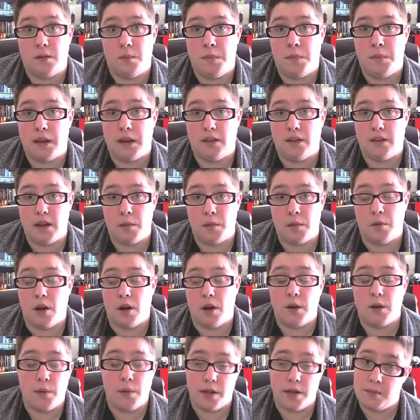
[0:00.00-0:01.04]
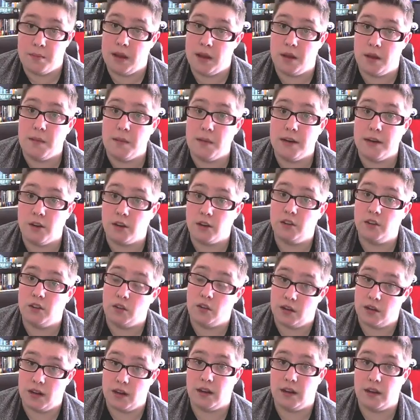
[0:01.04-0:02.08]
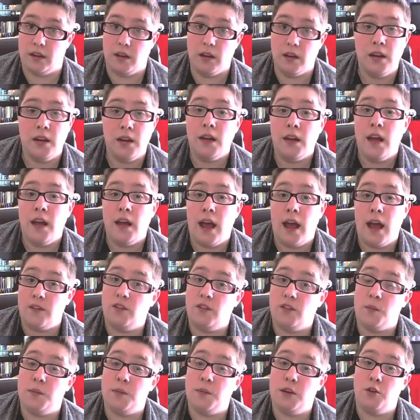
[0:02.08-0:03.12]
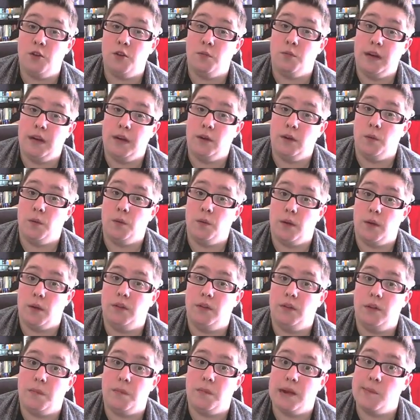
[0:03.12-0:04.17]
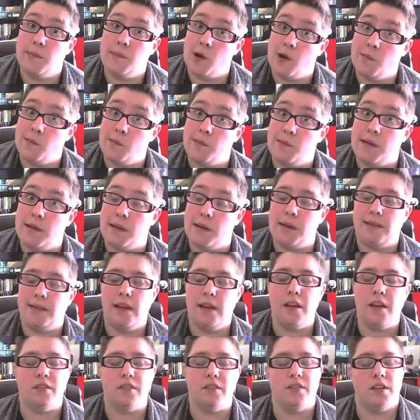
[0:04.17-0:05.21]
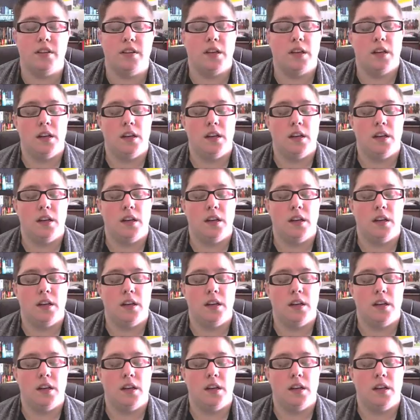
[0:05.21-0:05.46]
because I brought it with me on my Nook so that I could have something to read when I was in my apartment by myself.